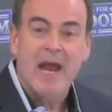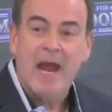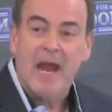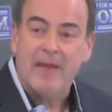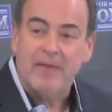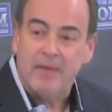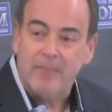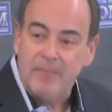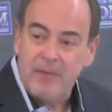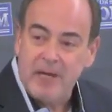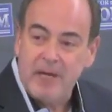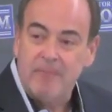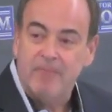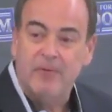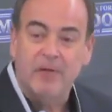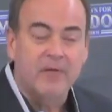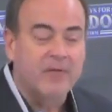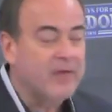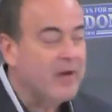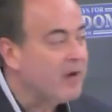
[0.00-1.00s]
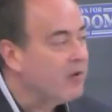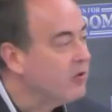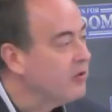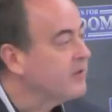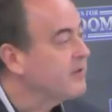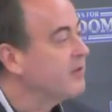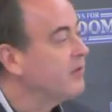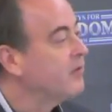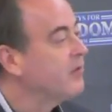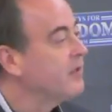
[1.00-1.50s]
and the people of
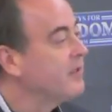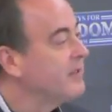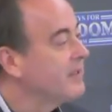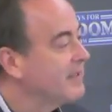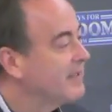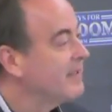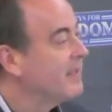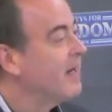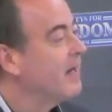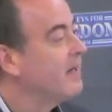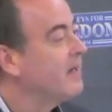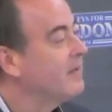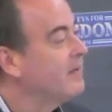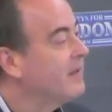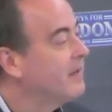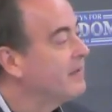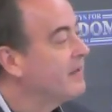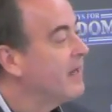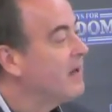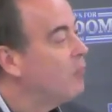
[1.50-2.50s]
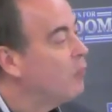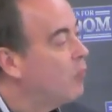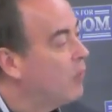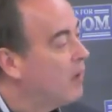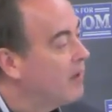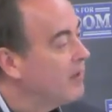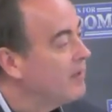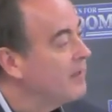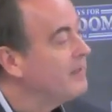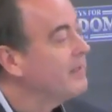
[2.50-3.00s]
Arizona decided that they
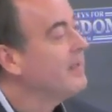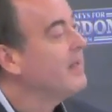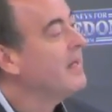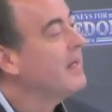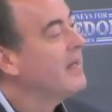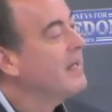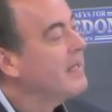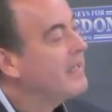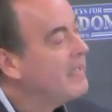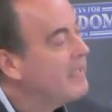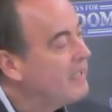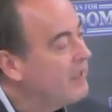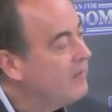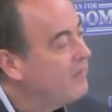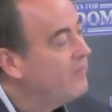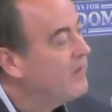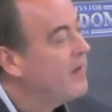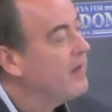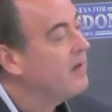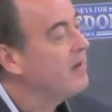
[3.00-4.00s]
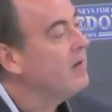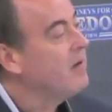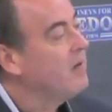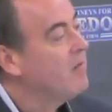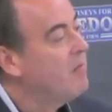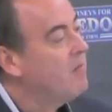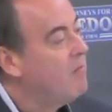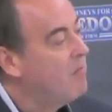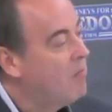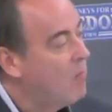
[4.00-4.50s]
wanted even
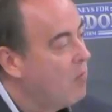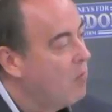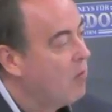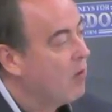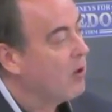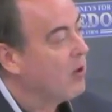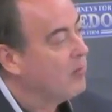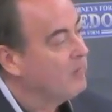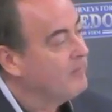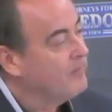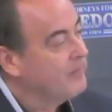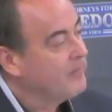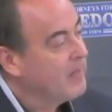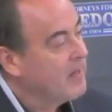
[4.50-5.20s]
more.